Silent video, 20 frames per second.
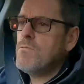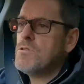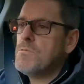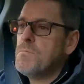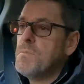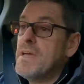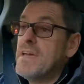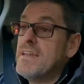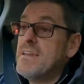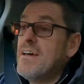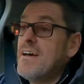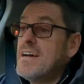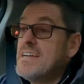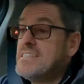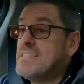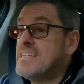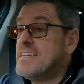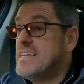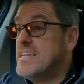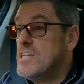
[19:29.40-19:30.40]
would be a
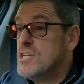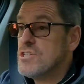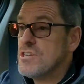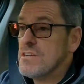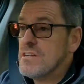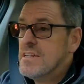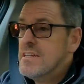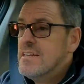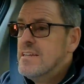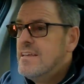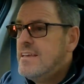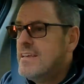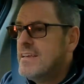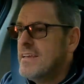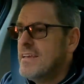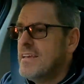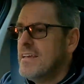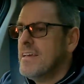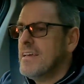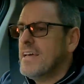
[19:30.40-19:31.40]
nice addition.
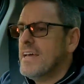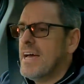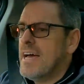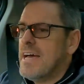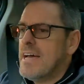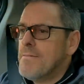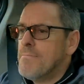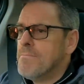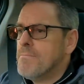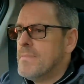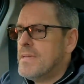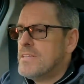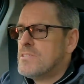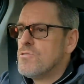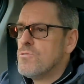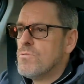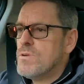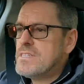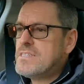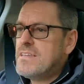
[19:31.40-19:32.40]

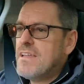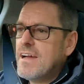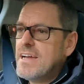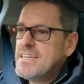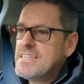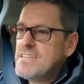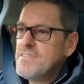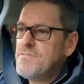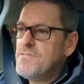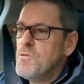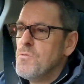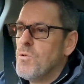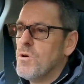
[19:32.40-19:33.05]
It's always nice if you